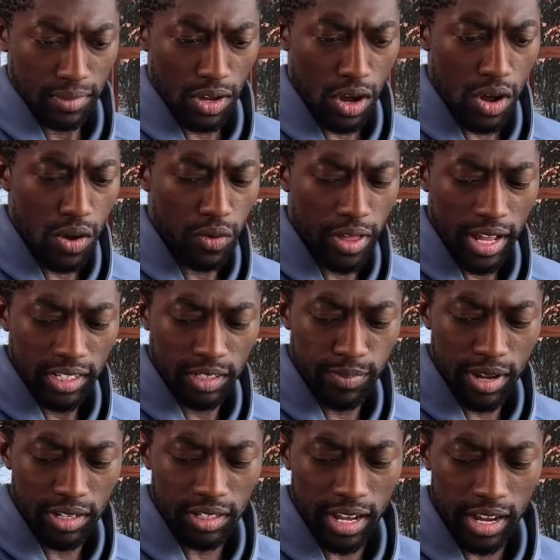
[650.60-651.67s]
Oh, that
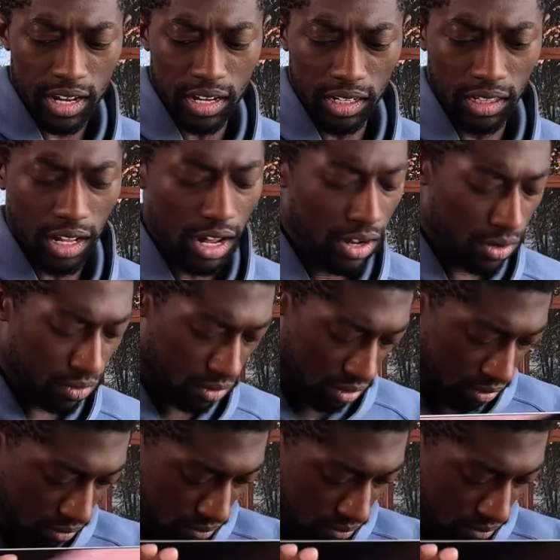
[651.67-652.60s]
smells like cologne.